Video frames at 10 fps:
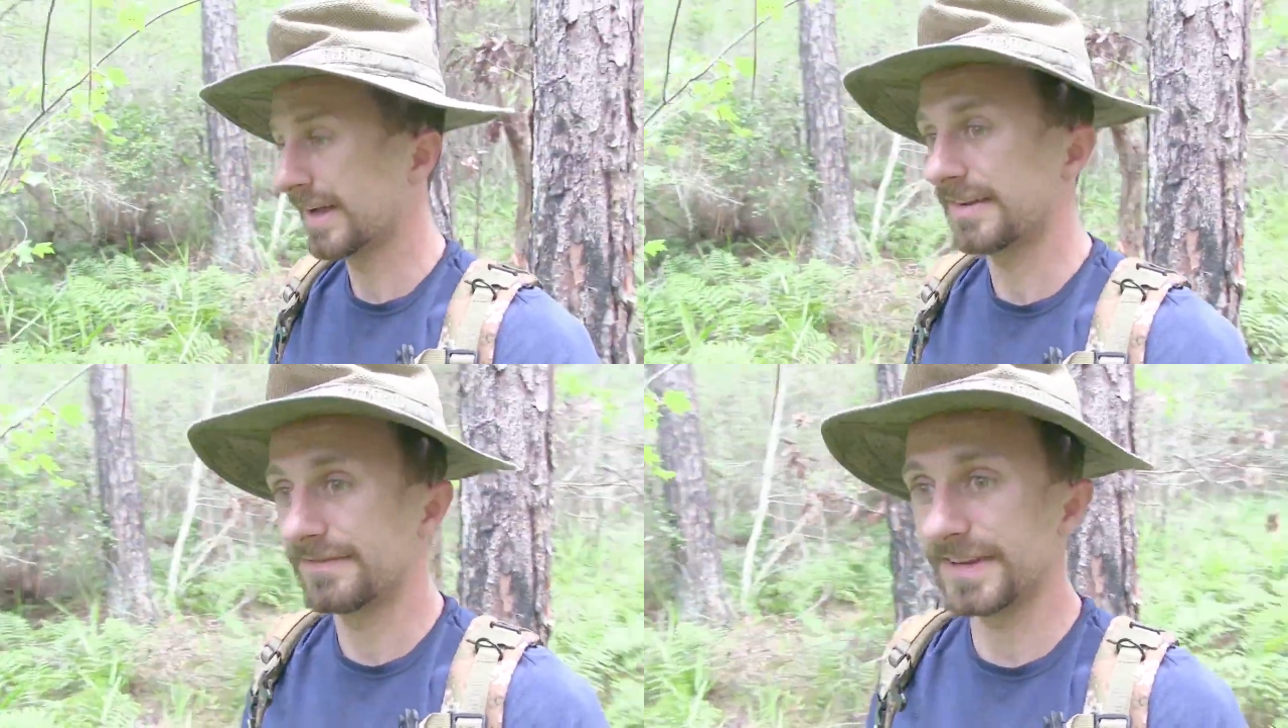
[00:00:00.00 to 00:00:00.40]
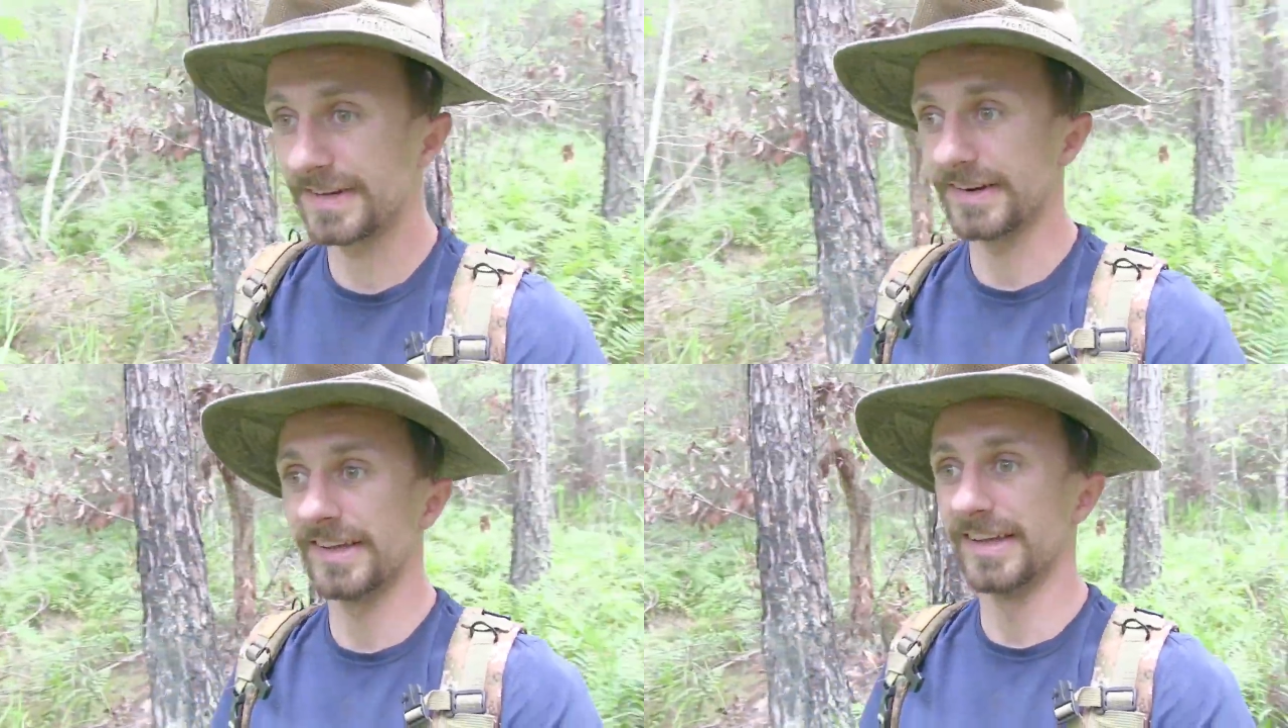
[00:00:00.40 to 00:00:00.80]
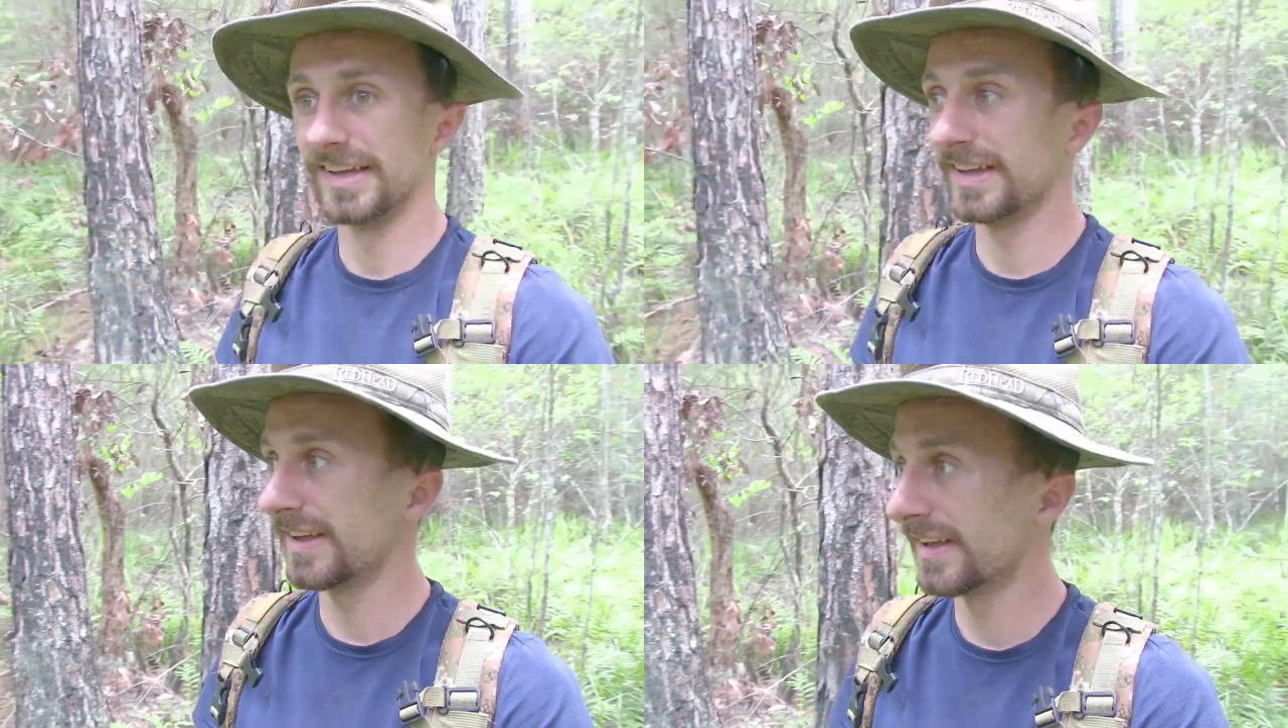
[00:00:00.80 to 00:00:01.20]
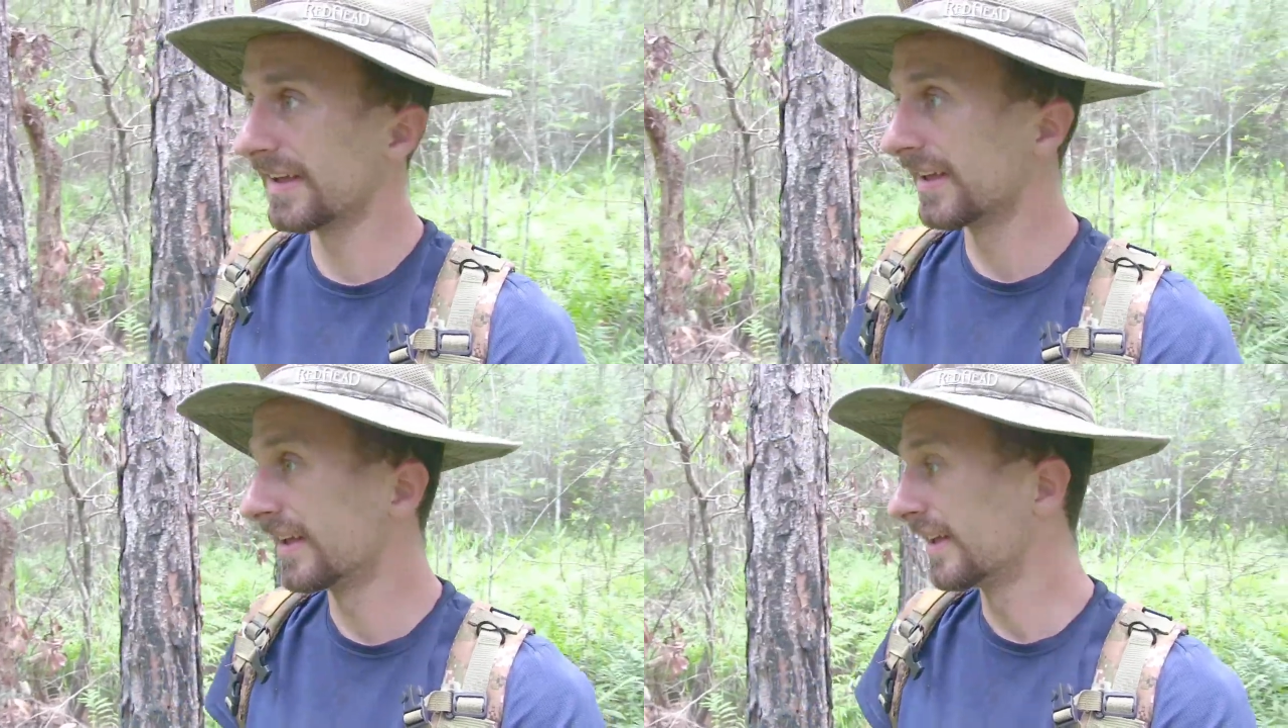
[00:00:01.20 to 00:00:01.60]
I'd have figured
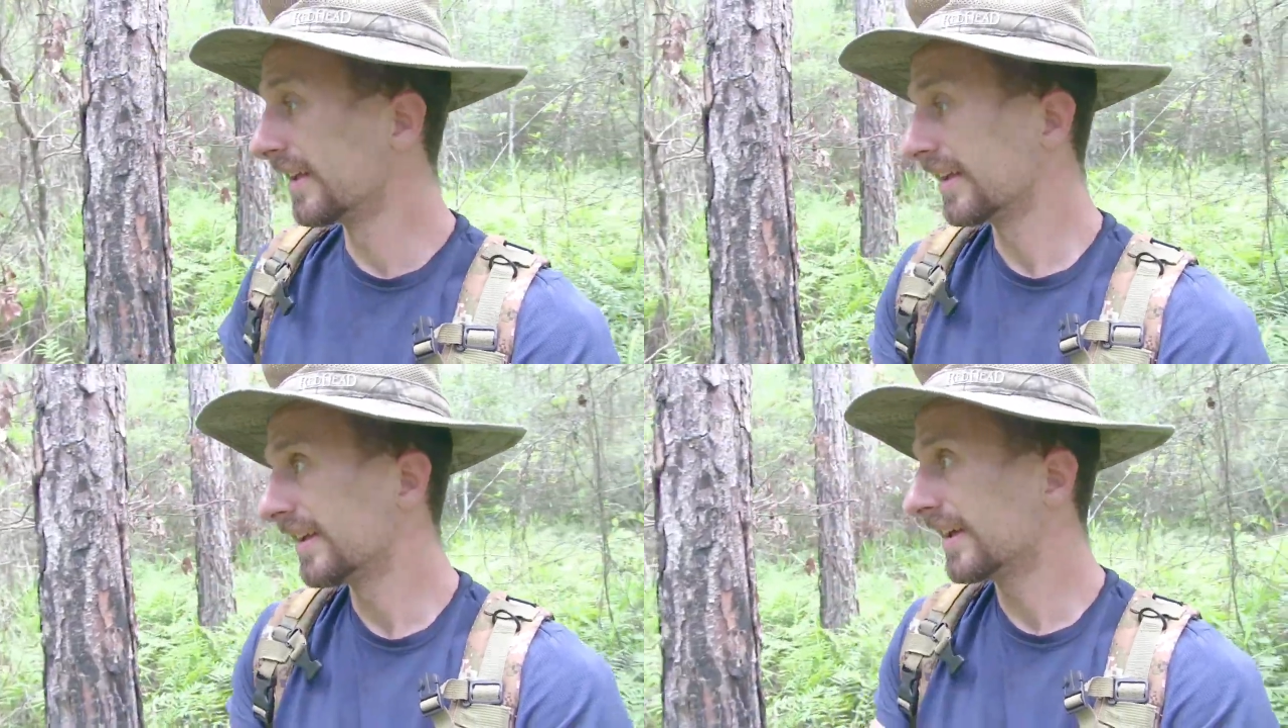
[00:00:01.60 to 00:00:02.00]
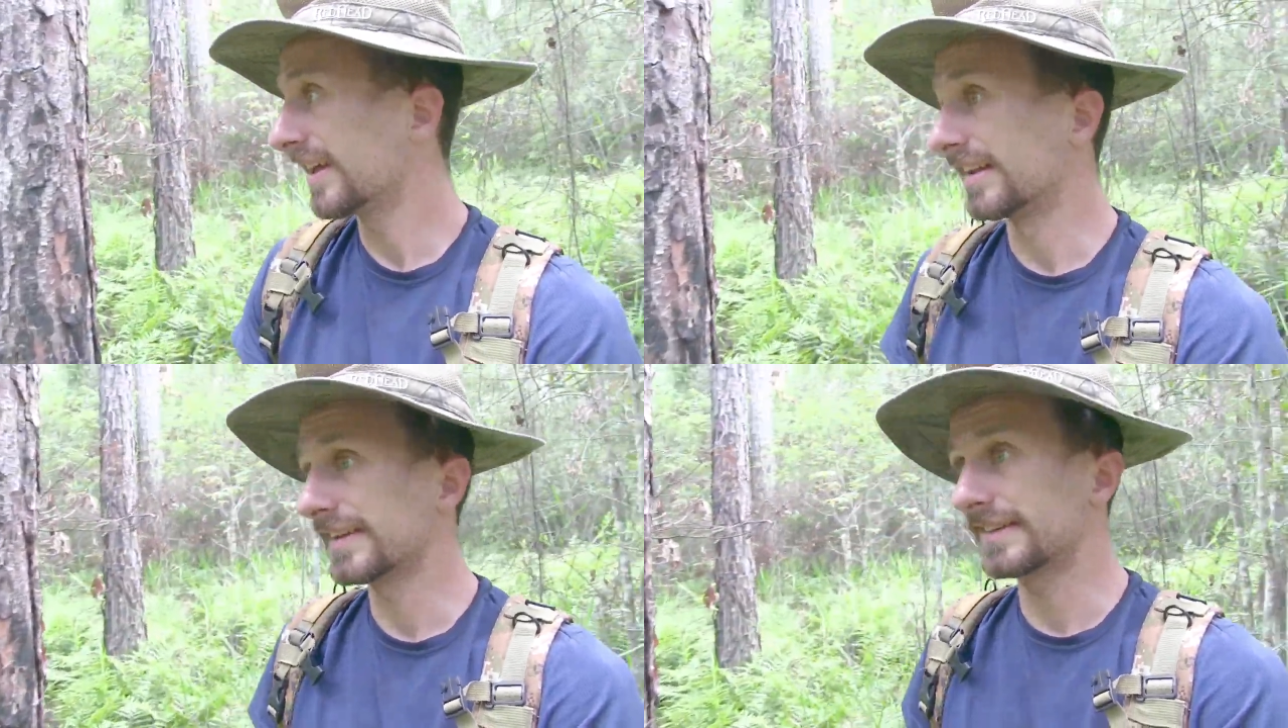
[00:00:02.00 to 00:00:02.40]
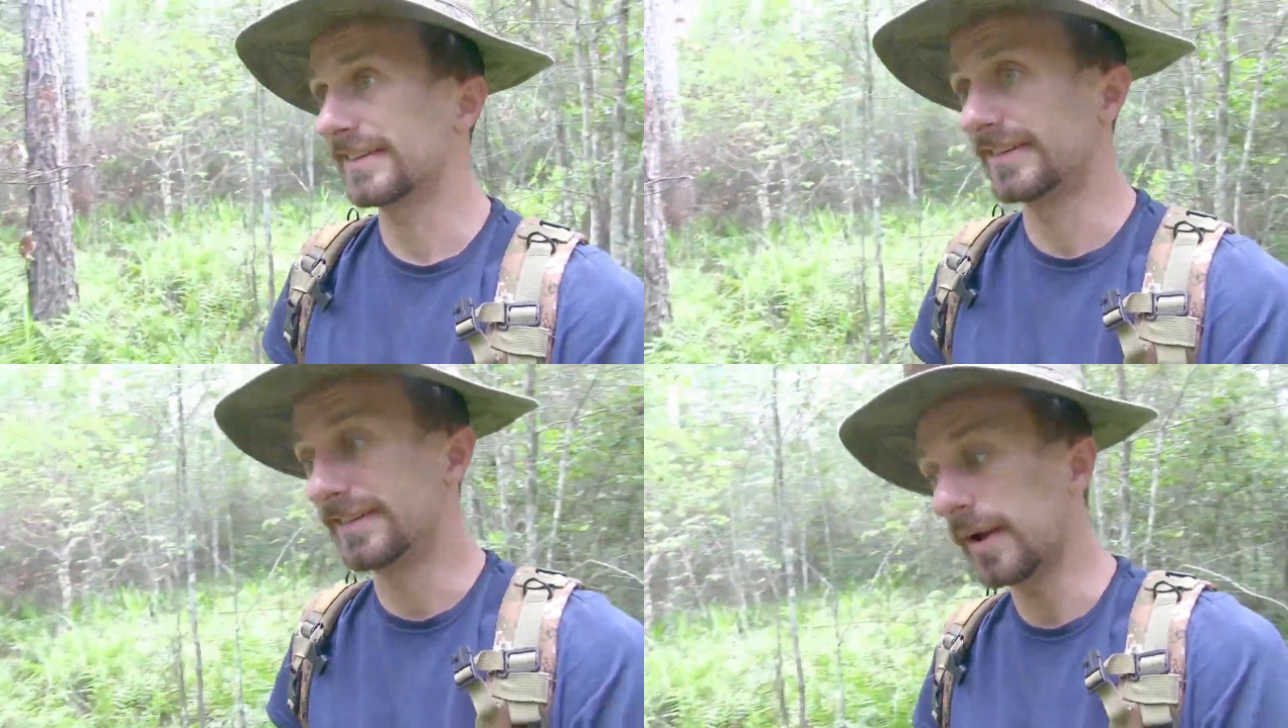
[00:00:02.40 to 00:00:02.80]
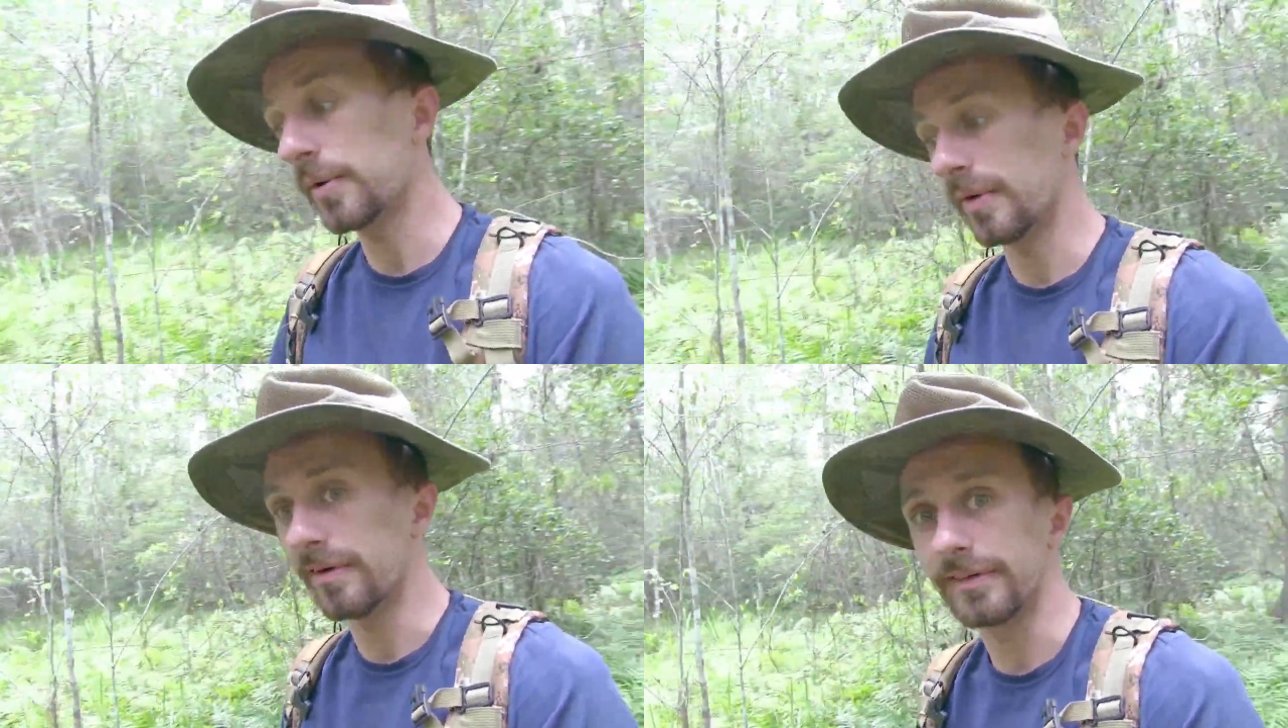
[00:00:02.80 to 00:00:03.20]
had at least a
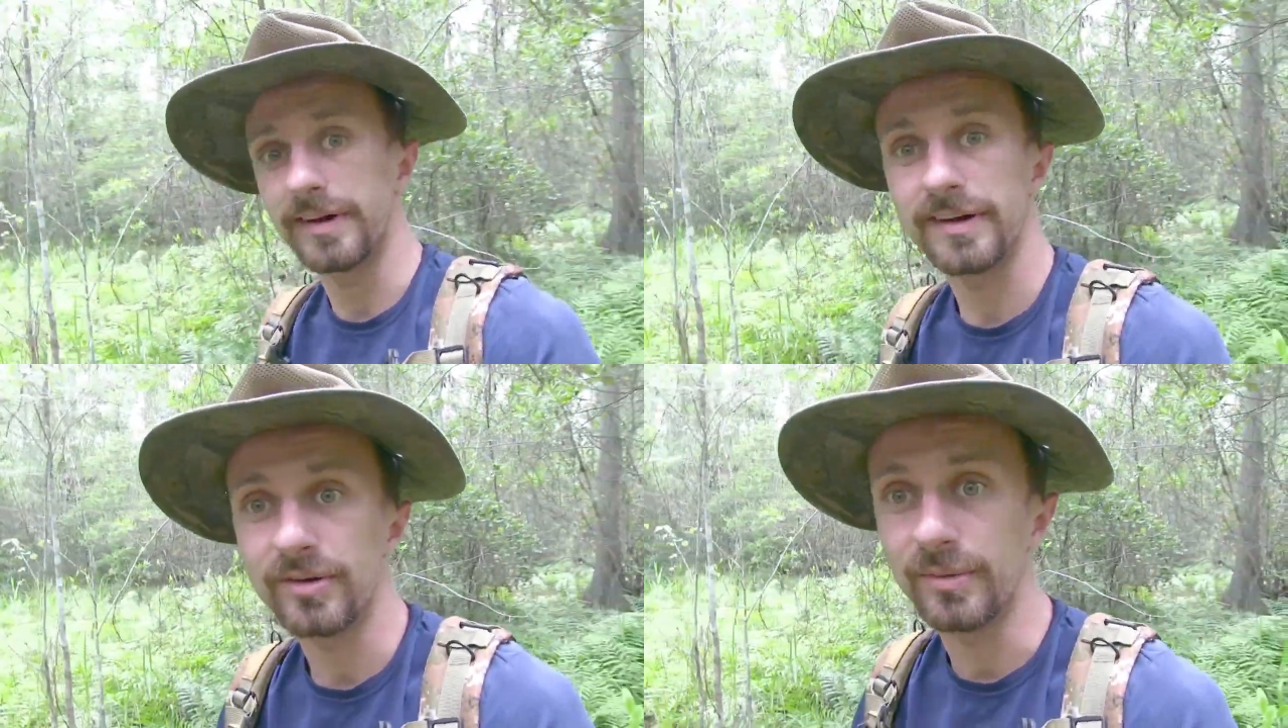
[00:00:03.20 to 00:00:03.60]
doe on there,